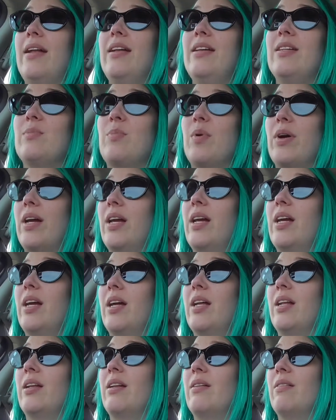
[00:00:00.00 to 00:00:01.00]
Annie's bringing
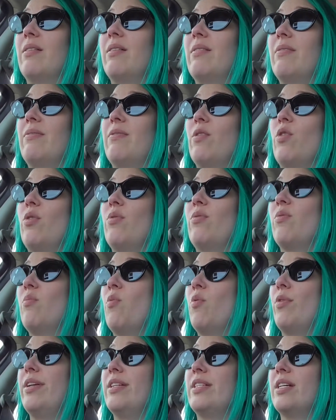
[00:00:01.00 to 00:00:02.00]
in food for
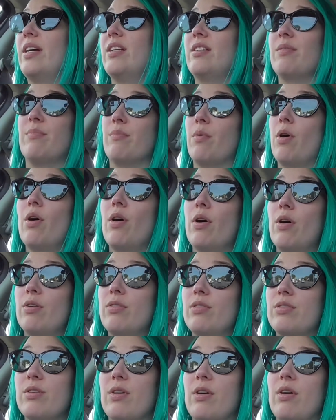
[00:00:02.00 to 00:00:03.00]
morning tea
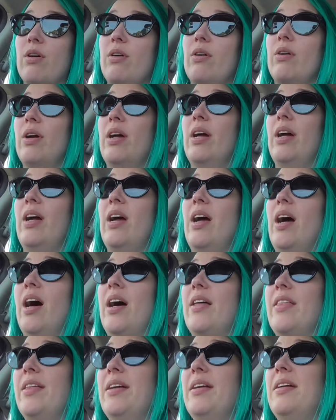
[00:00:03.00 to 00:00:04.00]
tomorrow. So
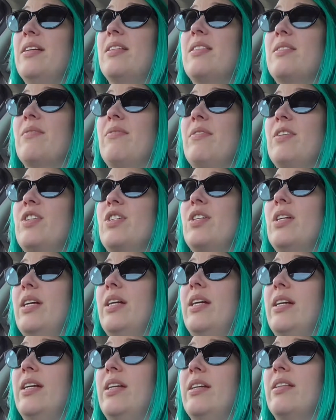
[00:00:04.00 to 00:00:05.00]
I think it's
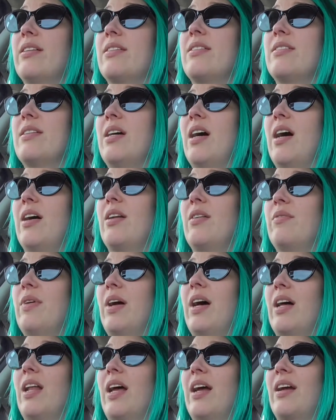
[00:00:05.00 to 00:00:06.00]
officially the start of
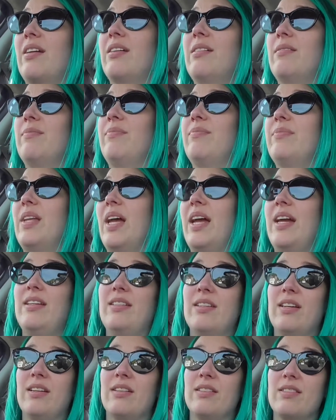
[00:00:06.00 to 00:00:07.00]
our like
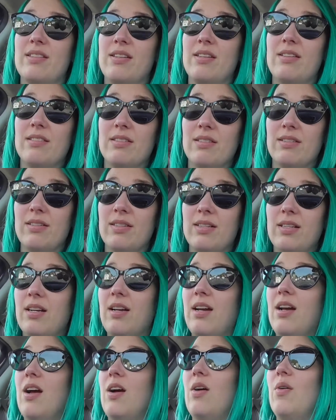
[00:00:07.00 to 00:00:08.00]
eating
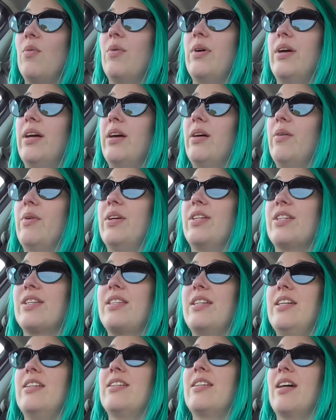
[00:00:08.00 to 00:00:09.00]
season, where we
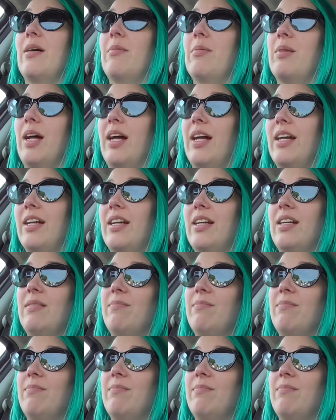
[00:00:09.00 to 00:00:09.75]
just end up like